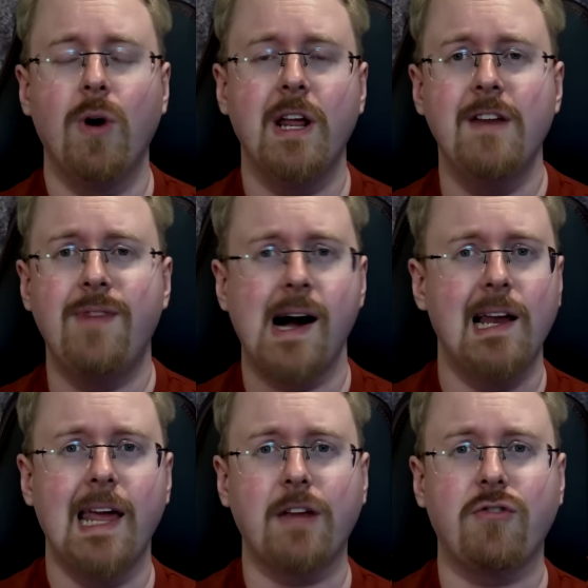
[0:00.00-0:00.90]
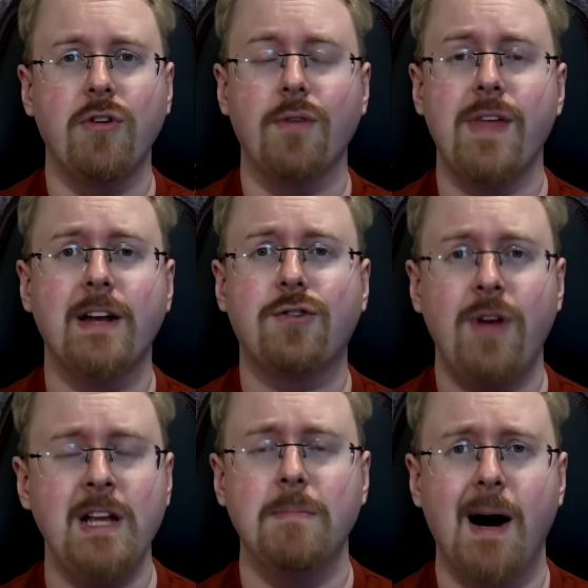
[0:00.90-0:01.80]
were in violation of their
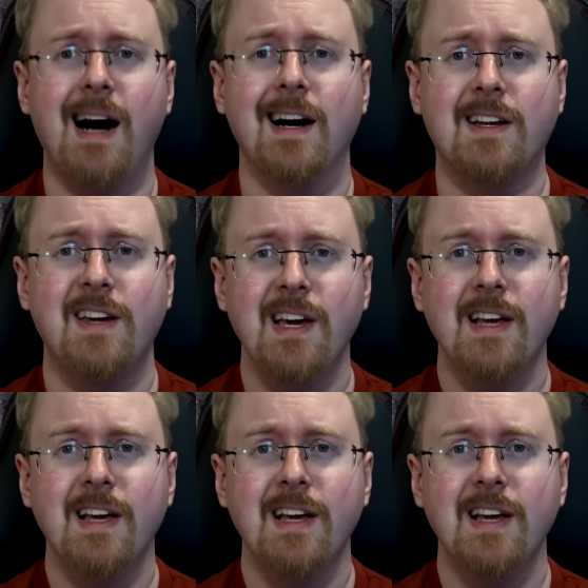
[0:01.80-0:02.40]
trademark.